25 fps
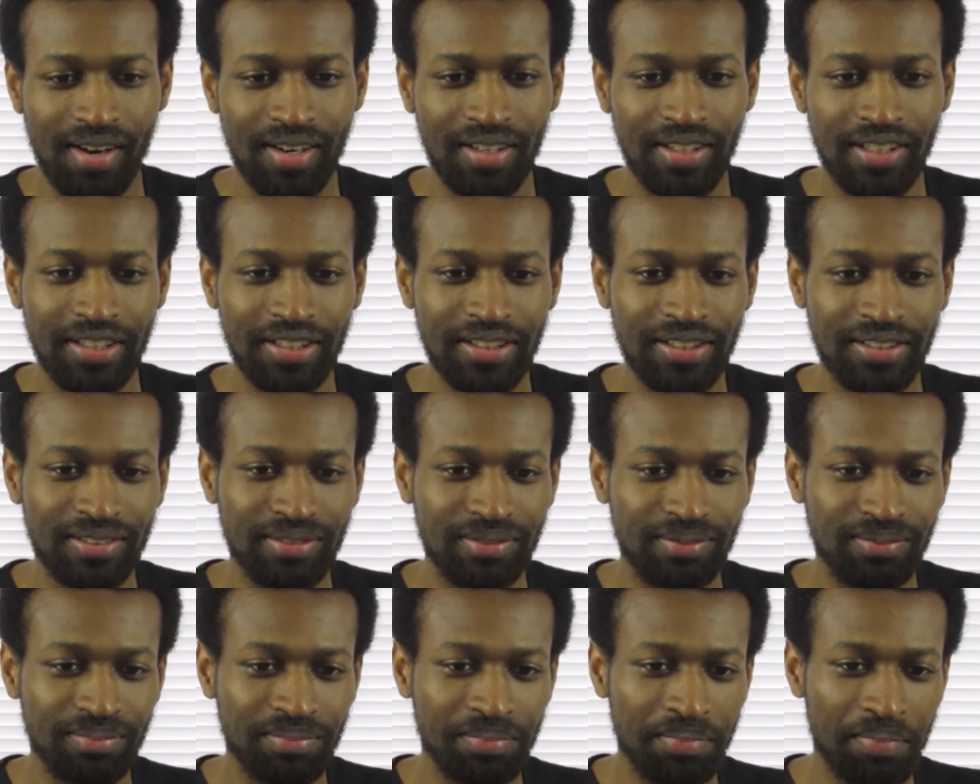I don't know.
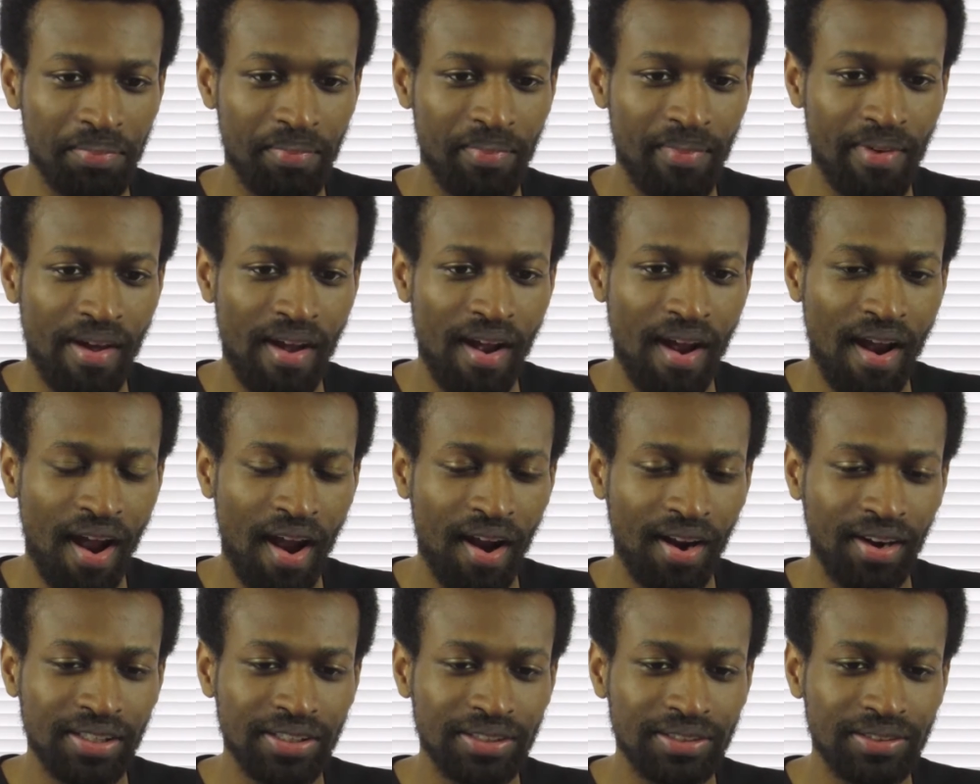Hmm.
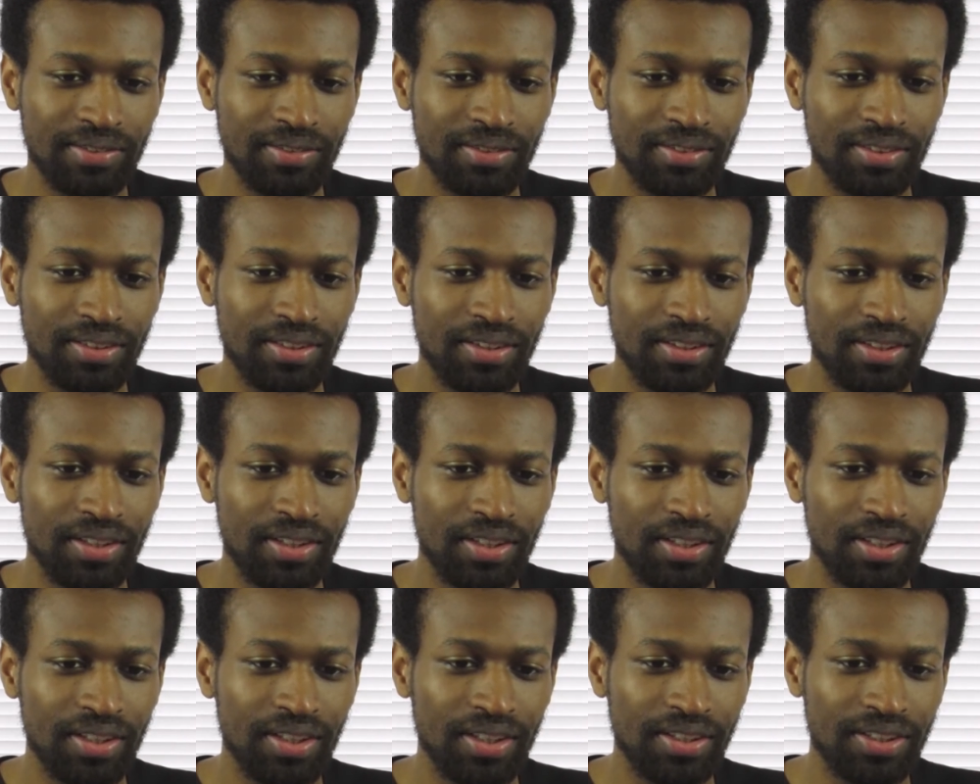
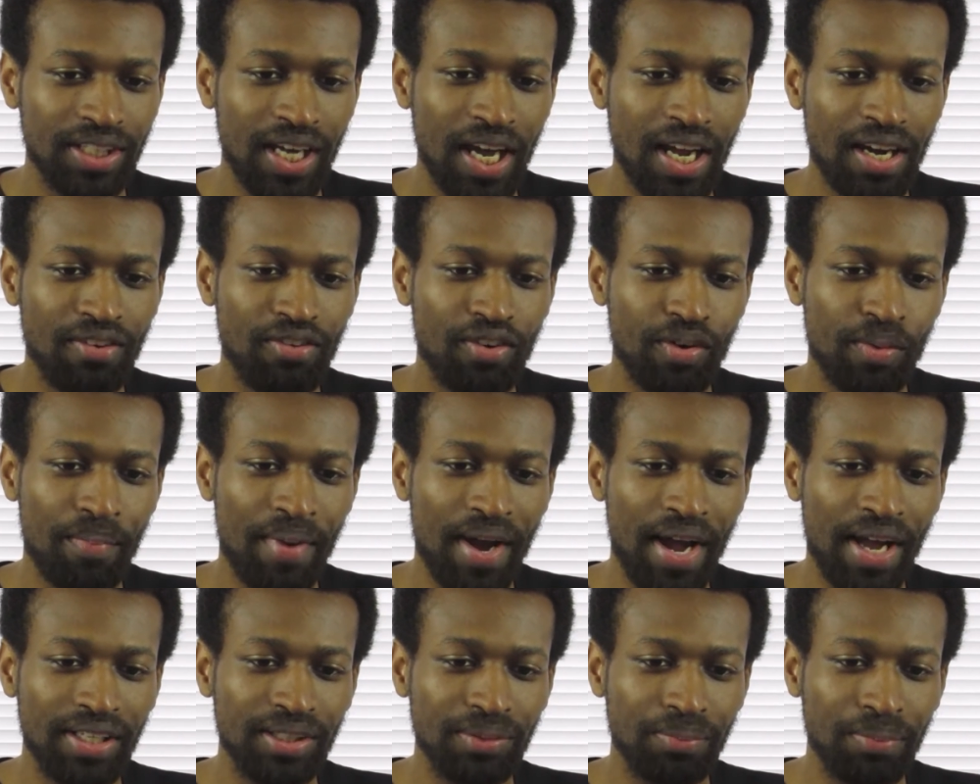It kind of
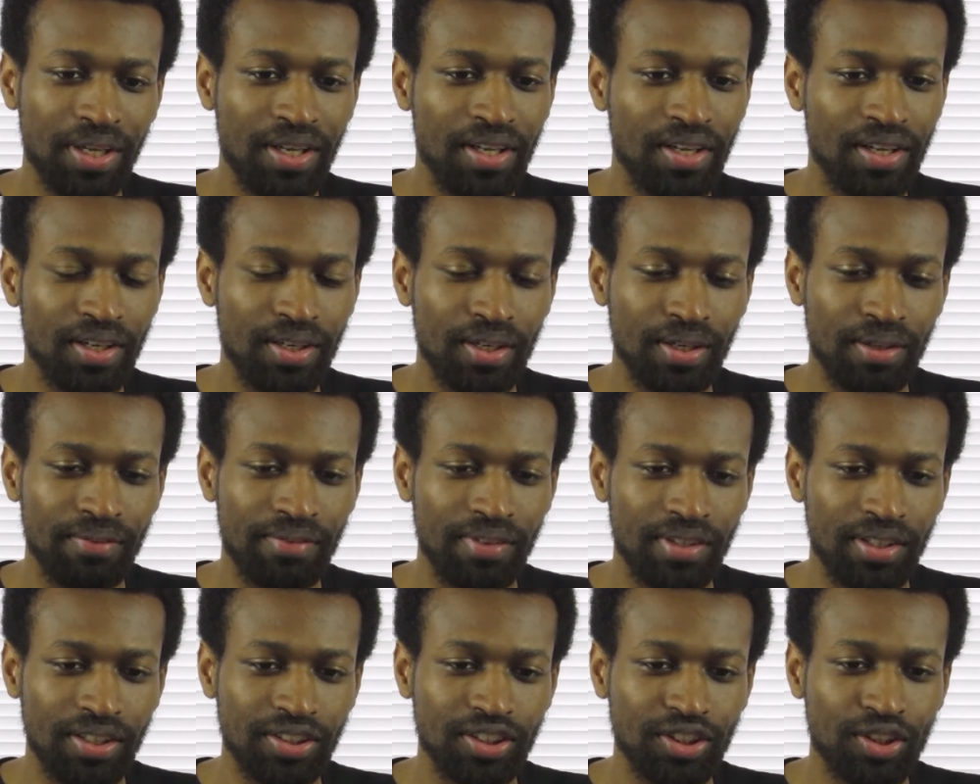reminds me
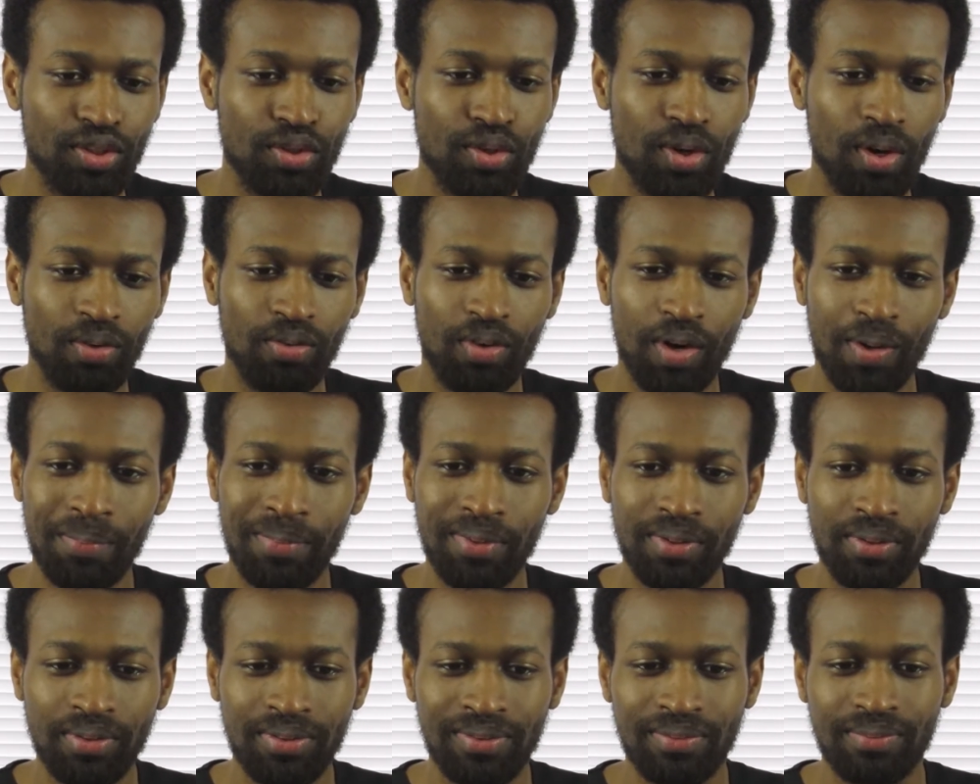of uh, School of
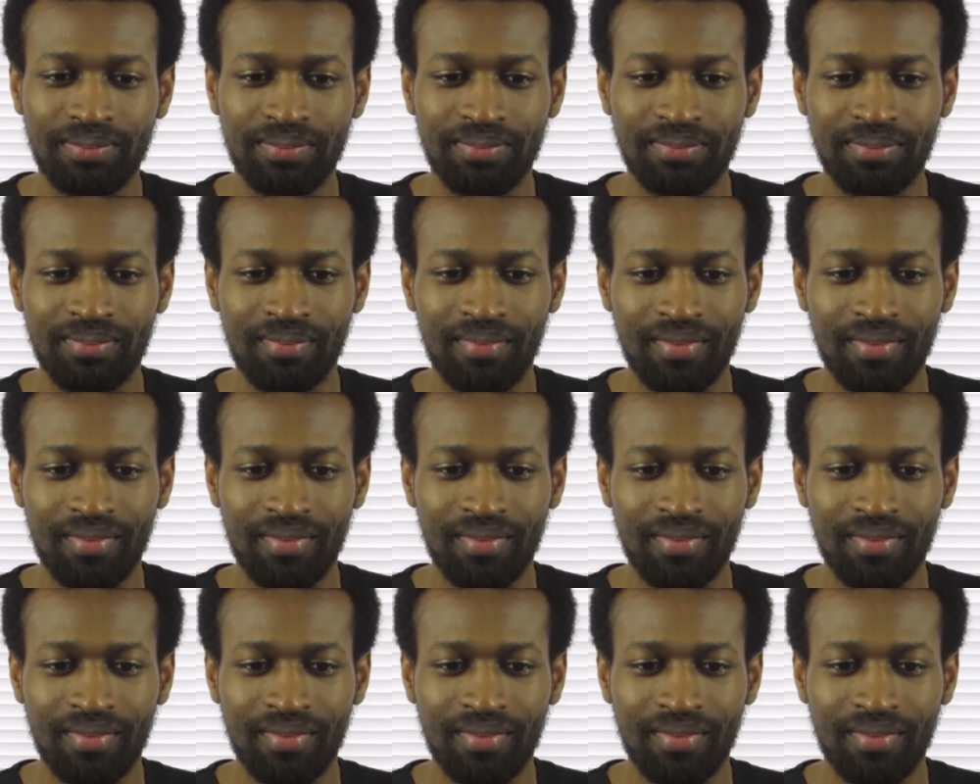Rumble.